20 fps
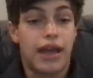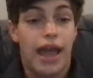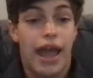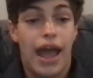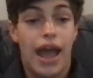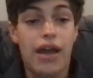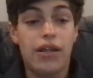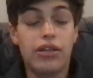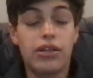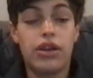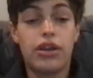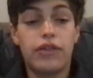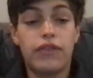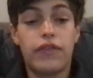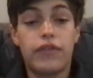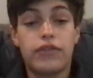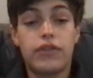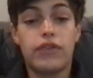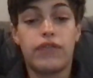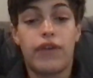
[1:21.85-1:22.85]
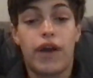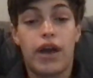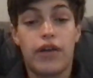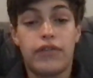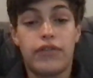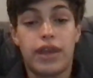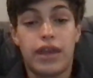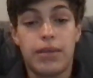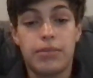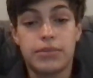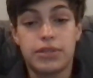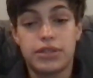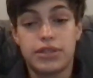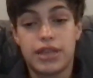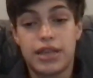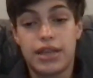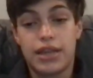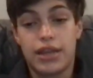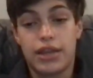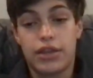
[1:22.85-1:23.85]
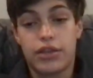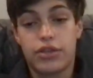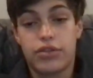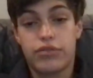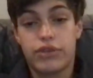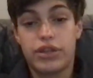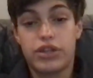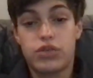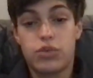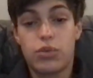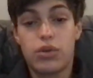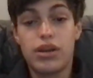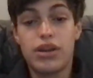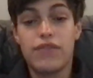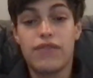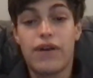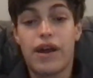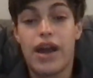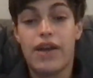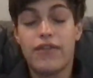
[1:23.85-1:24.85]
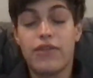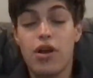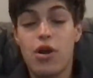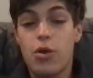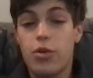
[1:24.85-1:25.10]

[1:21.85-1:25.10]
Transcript: Allen in 55 games is hitting 325